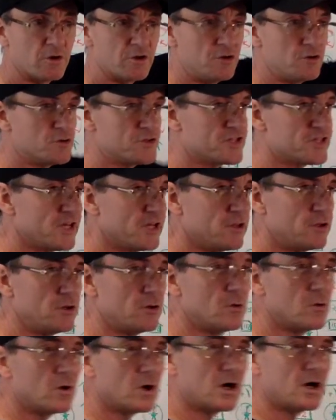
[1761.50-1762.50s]
You said
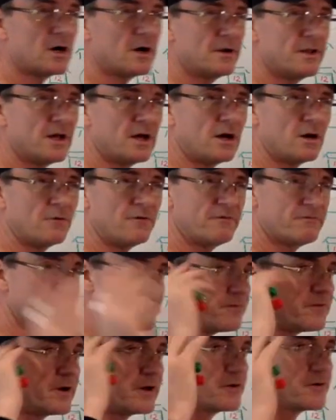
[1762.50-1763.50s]
you are now,
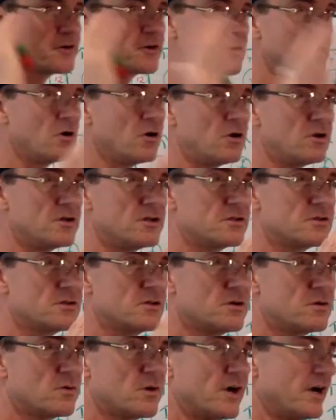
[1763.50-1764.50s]
if I recall
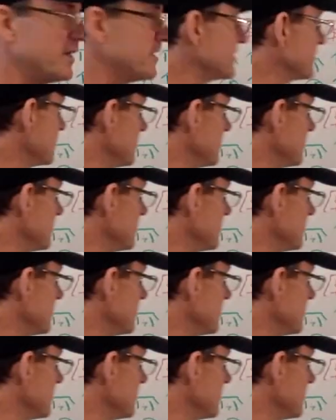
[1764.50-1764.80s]
it right,